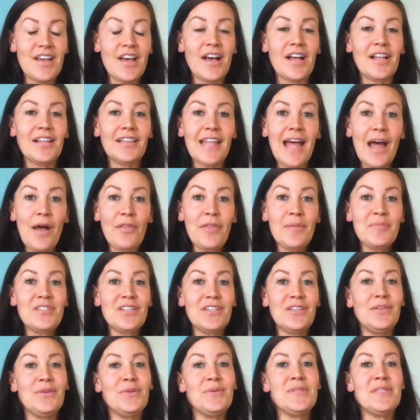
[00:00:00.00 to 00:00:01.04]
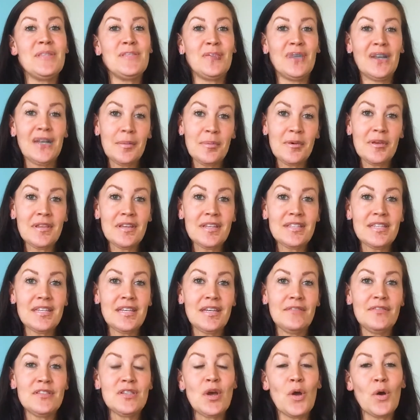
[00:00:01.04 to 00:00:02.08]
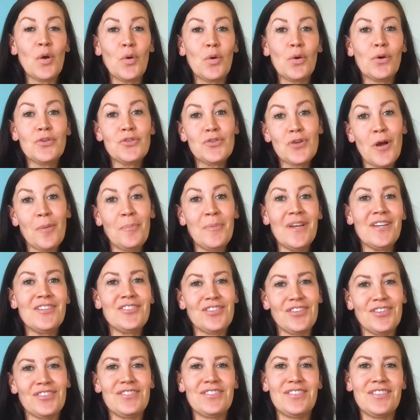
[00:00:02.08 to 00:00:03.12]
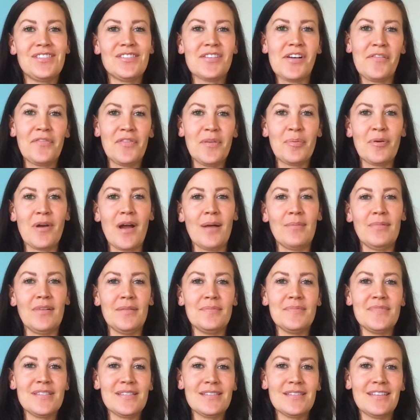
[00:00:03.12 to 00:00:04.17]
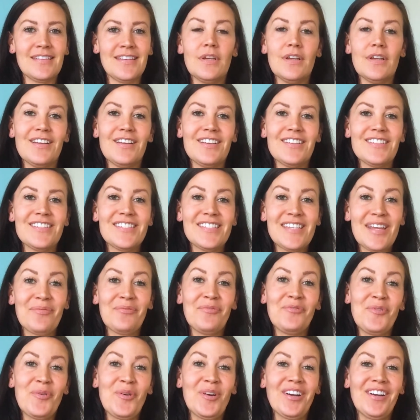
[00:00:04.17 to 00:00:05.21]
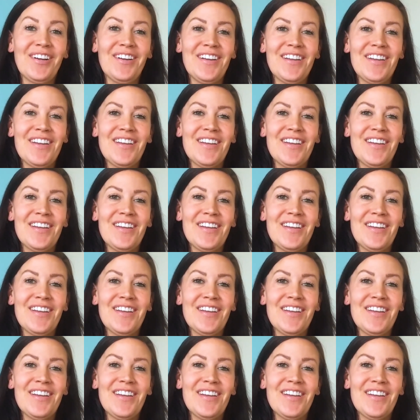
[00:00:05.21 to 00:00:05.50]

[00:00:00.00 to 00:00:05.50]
Allow them to use the manipulatives or draw pictures to solve the problems. Step 4.